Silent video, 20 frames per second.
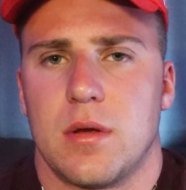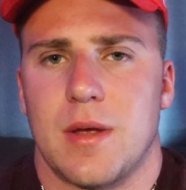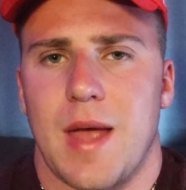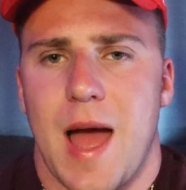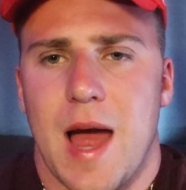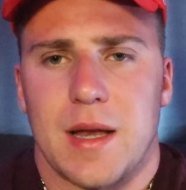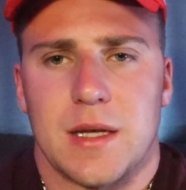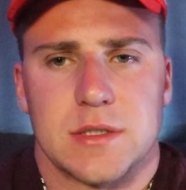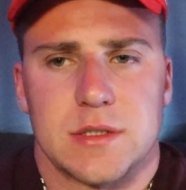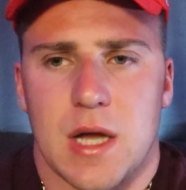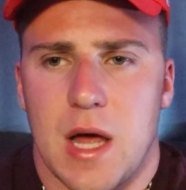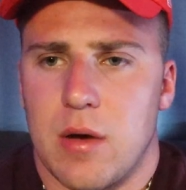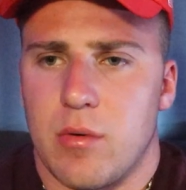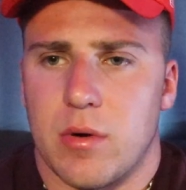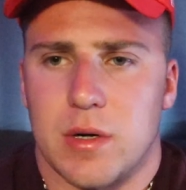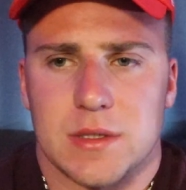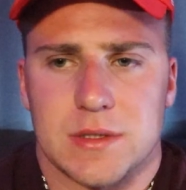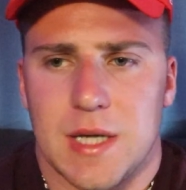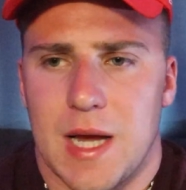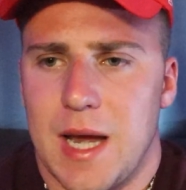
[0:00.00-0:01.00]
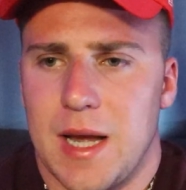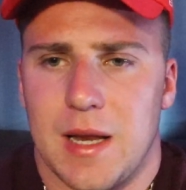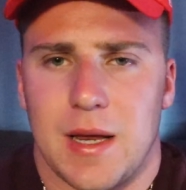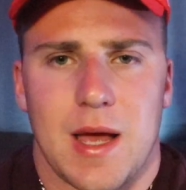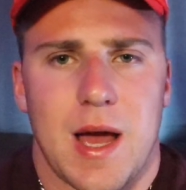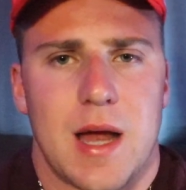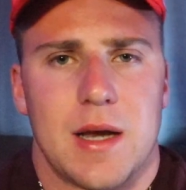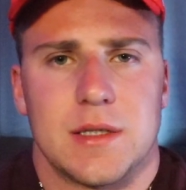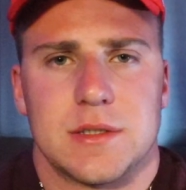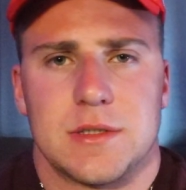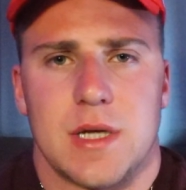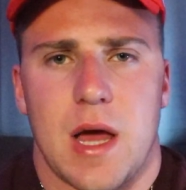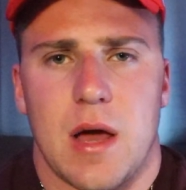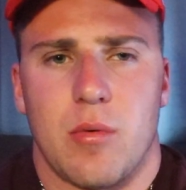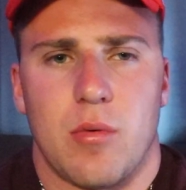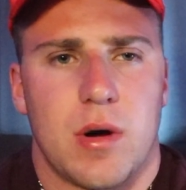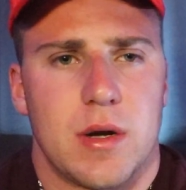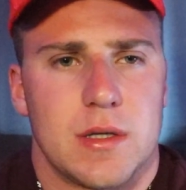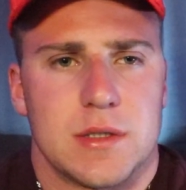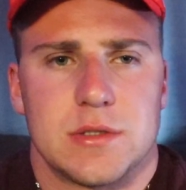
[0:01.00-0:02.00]
God does not want us hating. God does
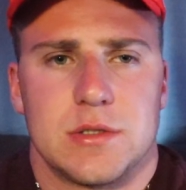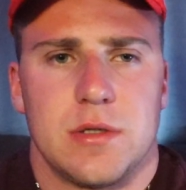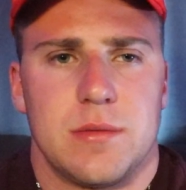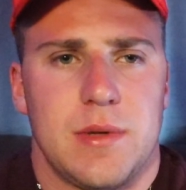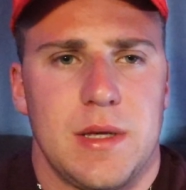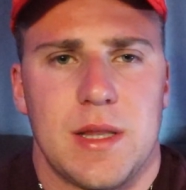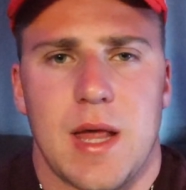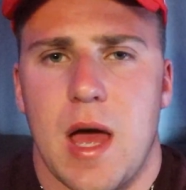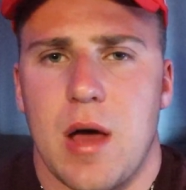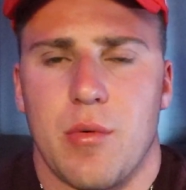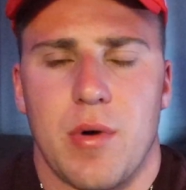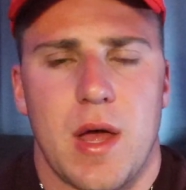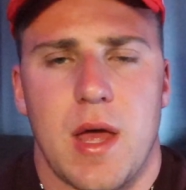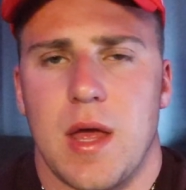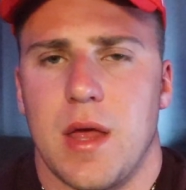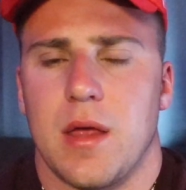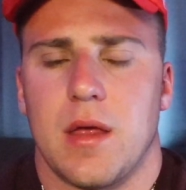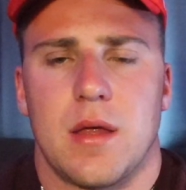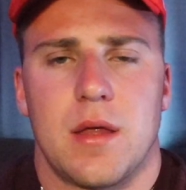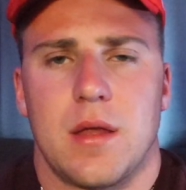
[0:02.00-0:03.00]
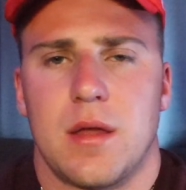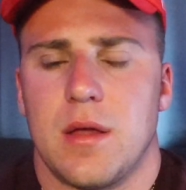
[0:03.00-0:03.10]
not want us to be that way.